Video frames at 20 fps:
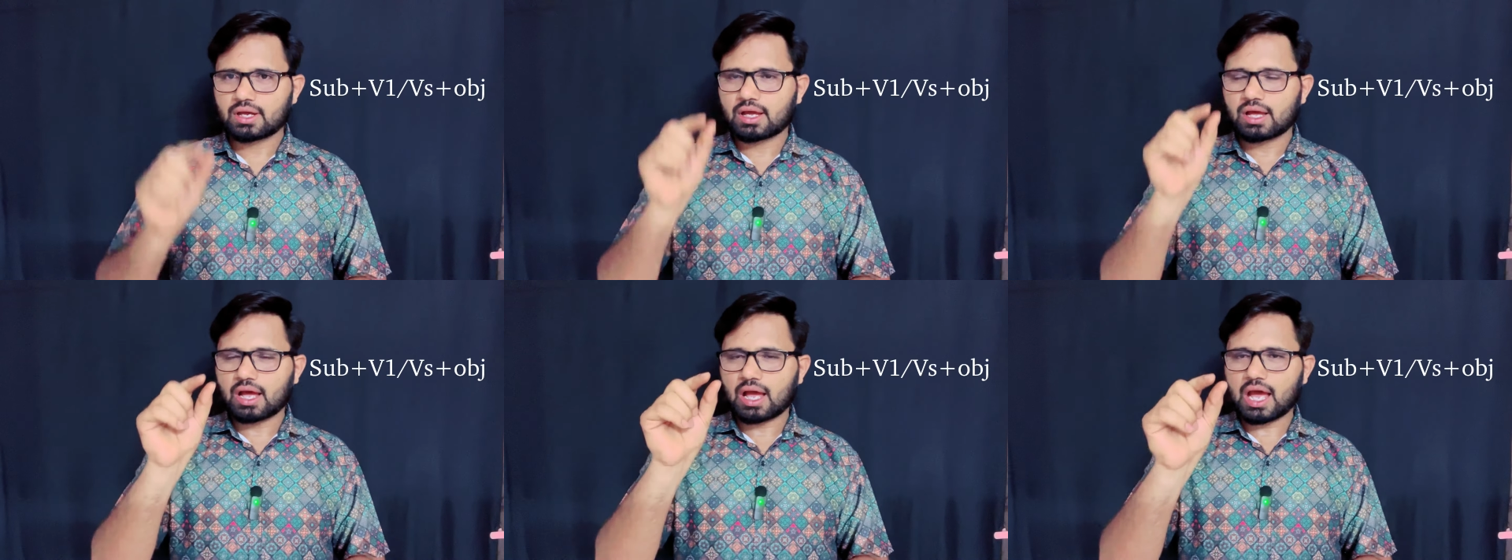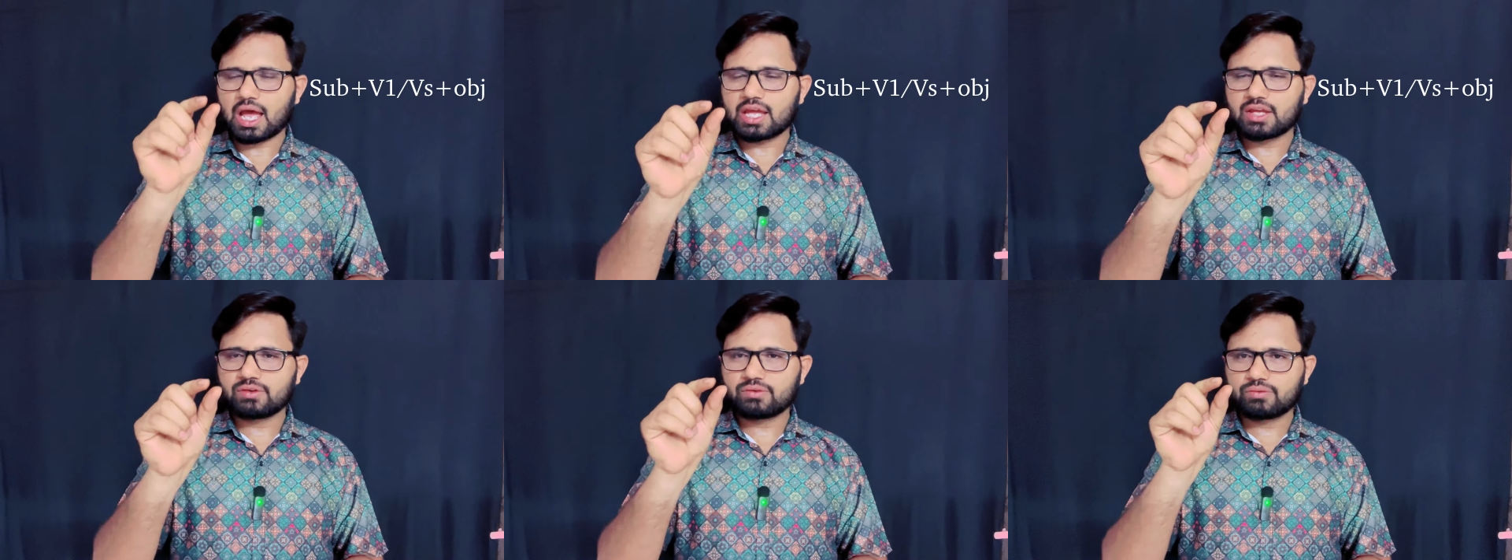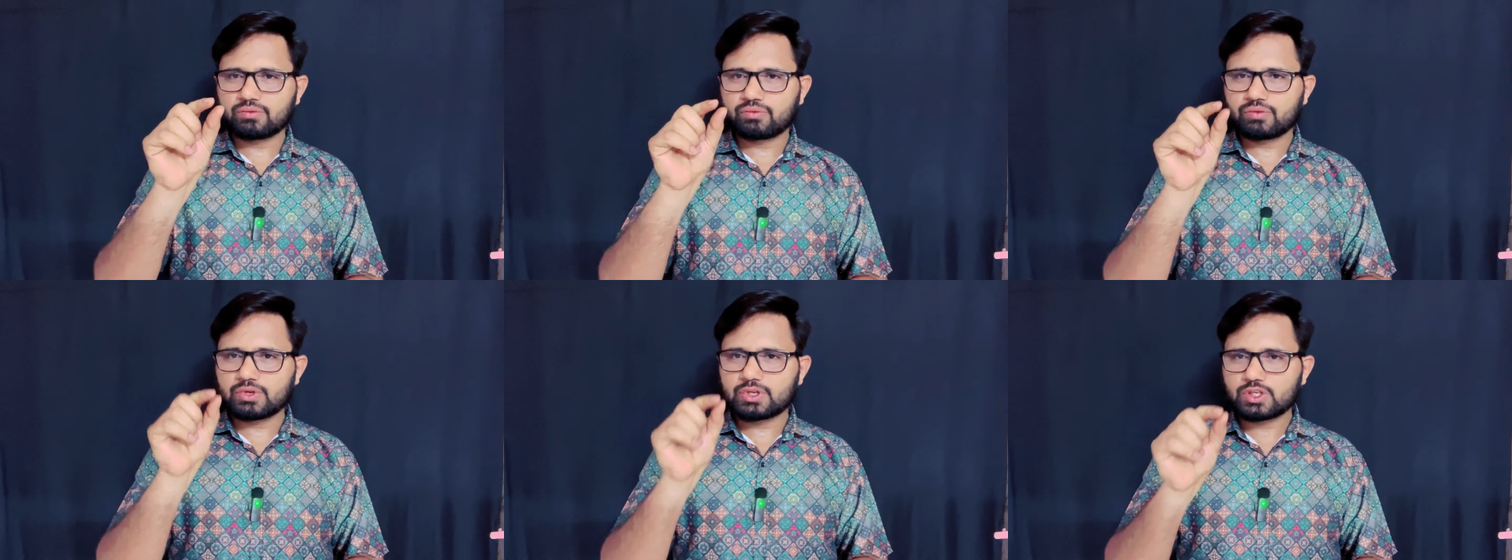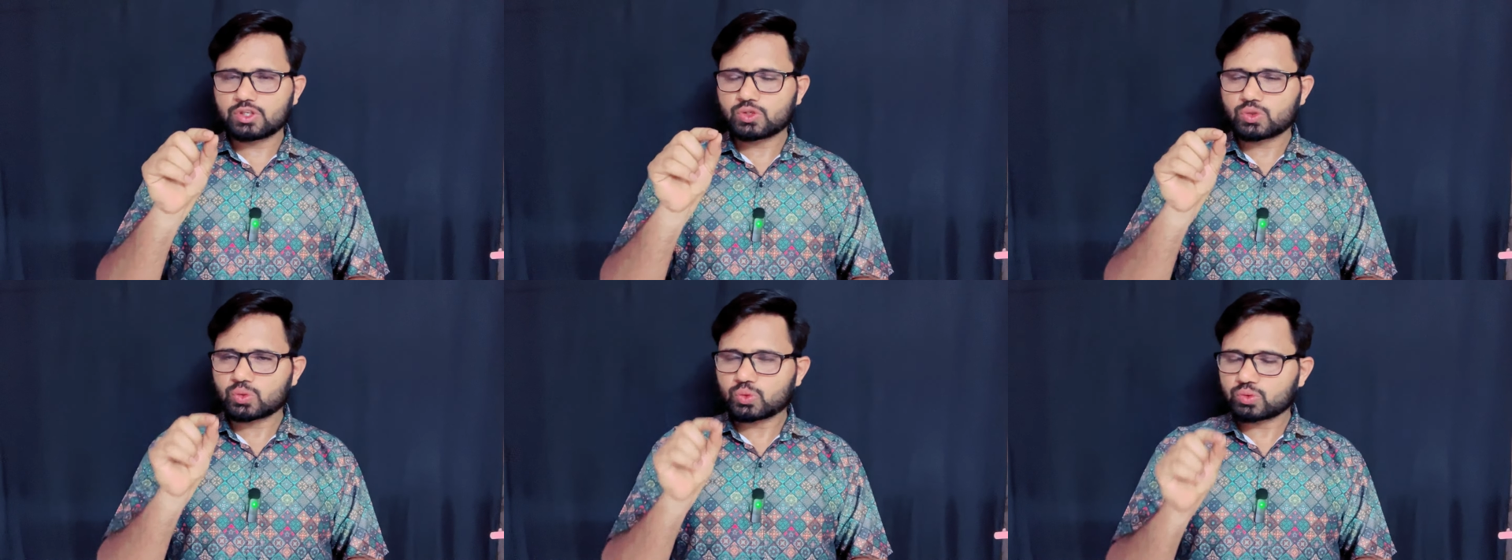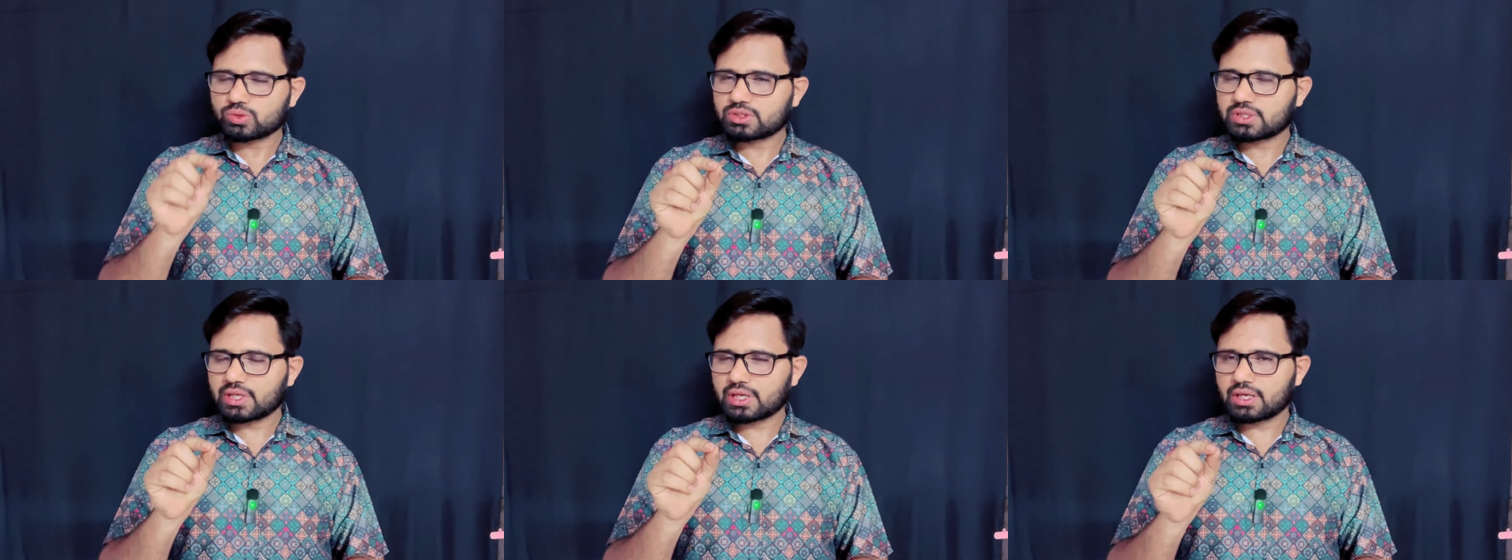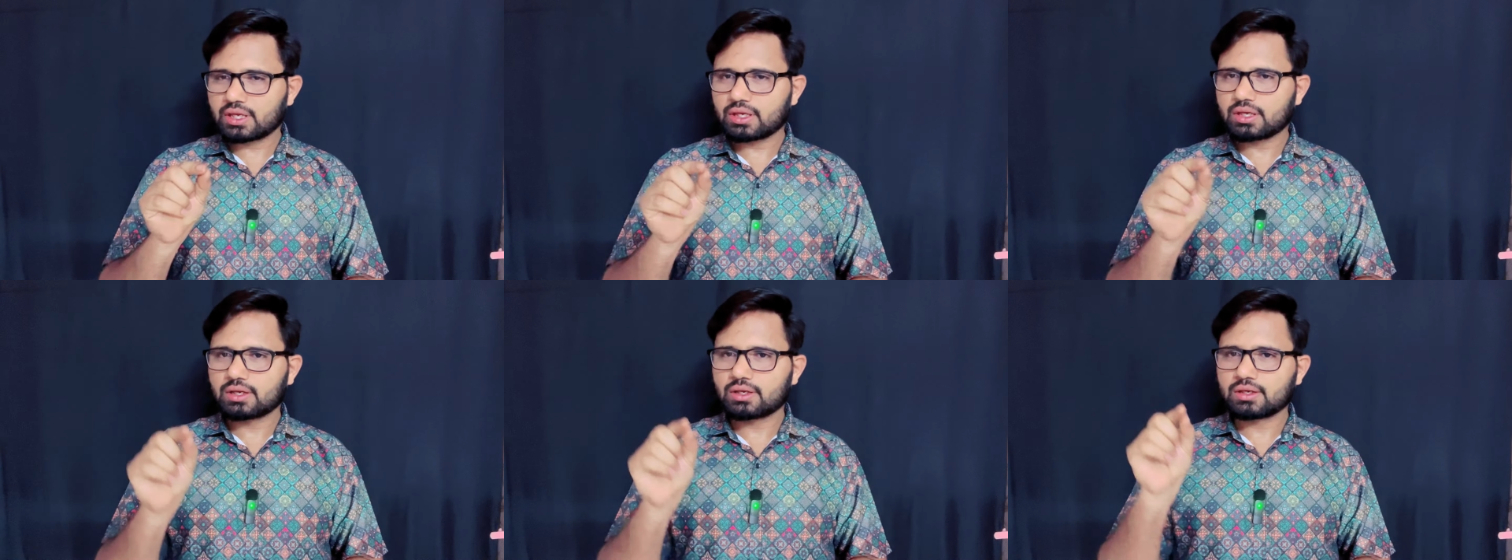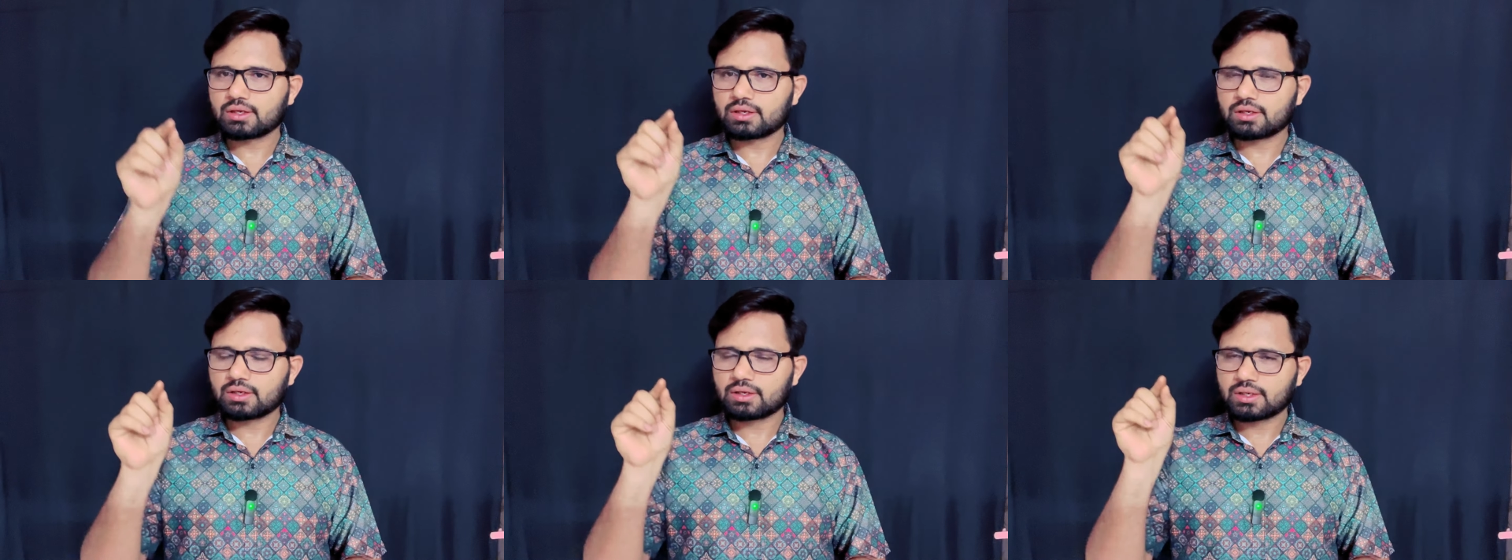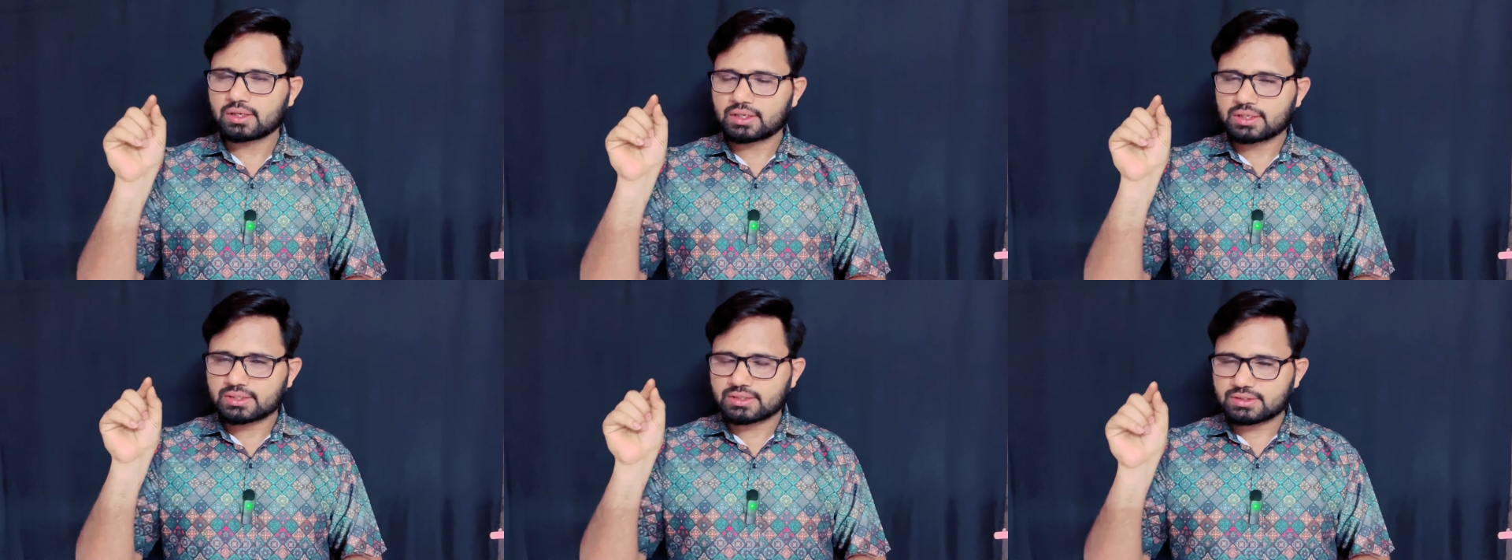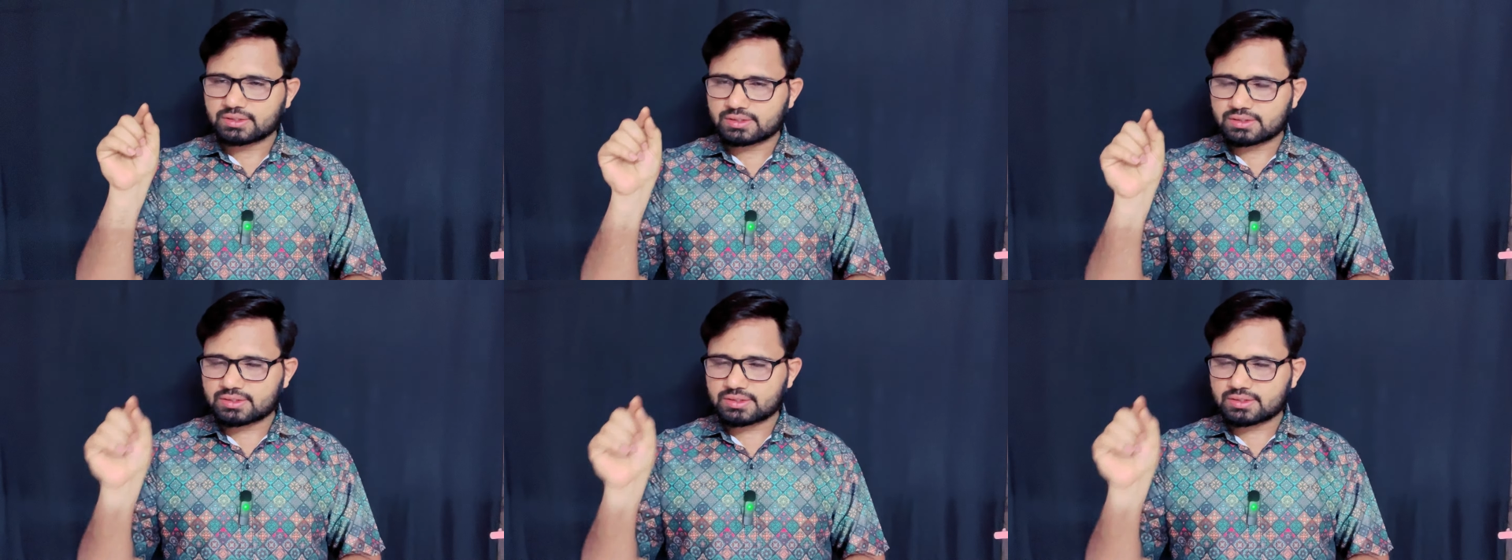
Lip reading: I, we, you, they, this